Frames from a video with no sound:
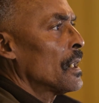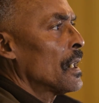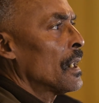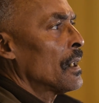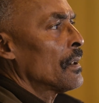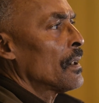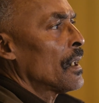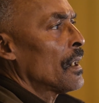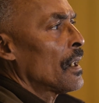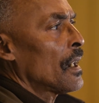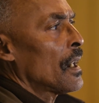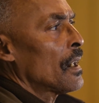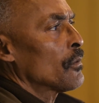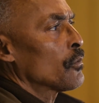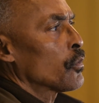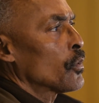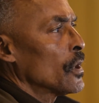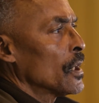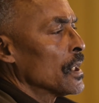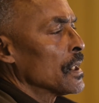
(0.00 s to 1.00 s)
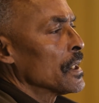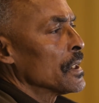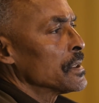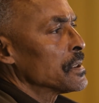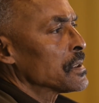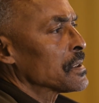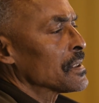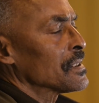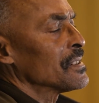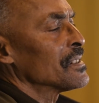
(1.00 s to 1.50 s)
I
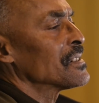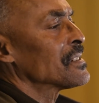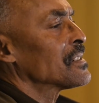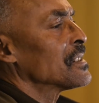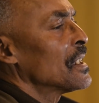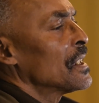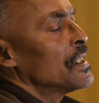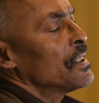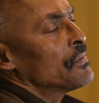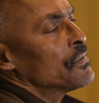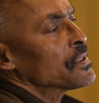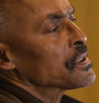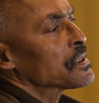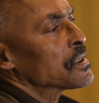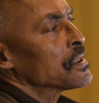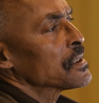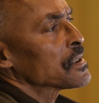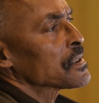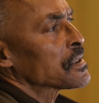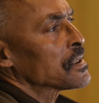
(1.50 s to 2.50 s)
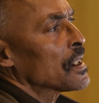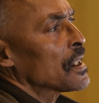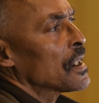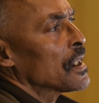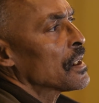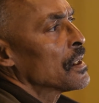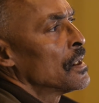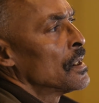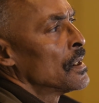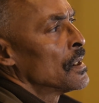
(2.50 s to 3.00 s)
really, even to this
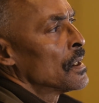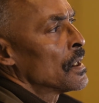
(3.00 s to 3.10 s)
day,